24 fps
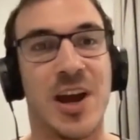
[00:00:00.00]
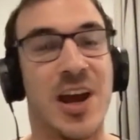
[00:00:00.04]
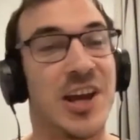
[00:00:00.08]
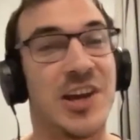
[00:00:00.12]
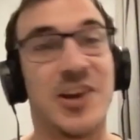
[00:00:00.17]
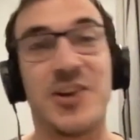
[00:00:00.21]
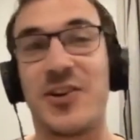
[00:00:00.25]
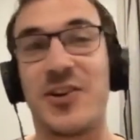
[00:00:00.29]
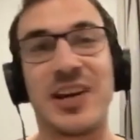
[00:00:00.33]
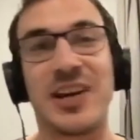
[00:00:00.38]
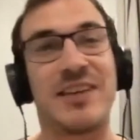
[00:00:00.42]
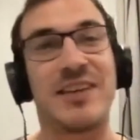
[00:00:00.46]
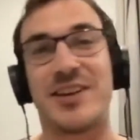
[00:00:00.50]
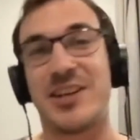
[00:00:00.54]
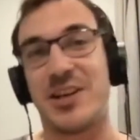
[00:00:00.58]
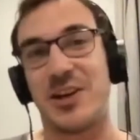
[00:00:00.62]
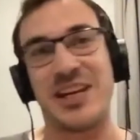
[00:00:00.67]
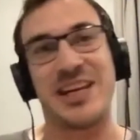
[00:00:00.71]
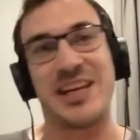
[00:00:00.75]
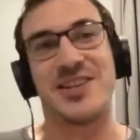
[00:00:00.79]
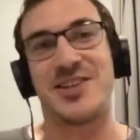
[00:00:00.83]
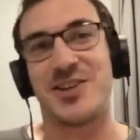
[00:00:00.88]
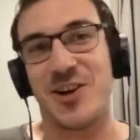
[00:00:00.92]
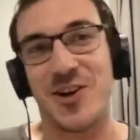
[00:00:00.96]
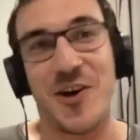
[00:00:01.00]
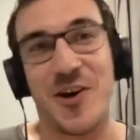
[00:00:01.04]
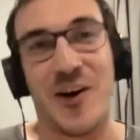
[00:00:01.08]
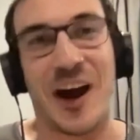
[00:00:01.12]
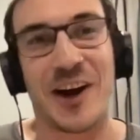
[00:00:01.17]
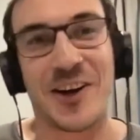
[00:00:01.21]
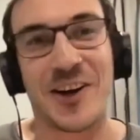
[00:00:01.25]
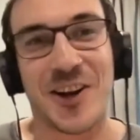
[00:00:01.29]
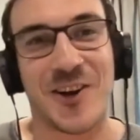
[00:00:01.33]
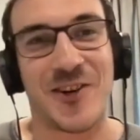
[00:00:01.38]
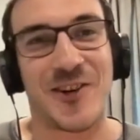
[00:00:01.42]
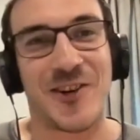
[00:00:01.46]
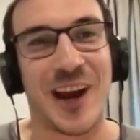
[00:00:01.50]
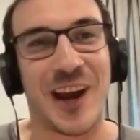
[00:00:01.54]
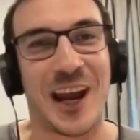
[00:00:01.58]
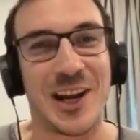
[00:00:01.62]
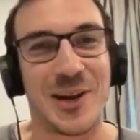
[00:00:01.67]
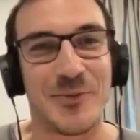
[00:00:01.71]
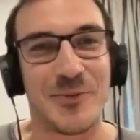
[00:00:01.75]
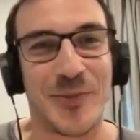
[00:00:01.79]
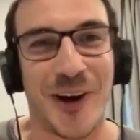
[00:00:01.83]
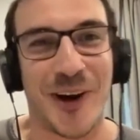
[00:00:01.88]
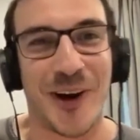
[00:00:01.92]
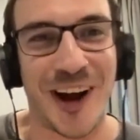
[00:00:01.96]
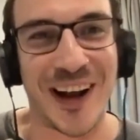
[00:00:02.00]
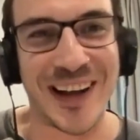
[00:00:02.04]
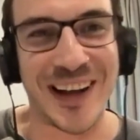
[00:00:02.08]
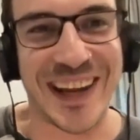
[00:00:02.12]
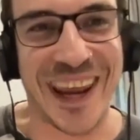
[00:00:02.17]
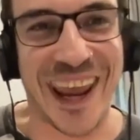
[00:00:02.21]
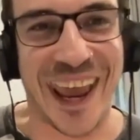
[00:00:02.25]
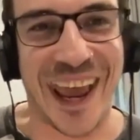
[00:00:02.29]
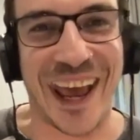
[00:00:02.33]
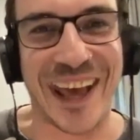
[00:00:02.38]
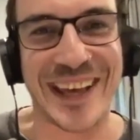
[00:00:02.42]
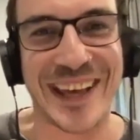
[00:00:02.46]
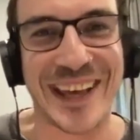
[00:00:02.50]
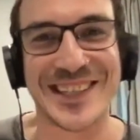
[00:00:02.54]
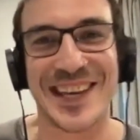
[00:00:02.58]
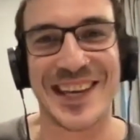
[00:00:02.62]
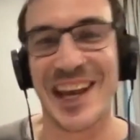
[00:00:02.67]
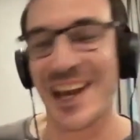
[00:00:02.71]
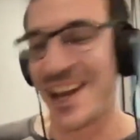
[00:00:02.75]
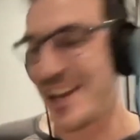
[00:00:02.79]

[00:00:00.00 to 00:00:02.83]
You don't even need to know how to create a podcast.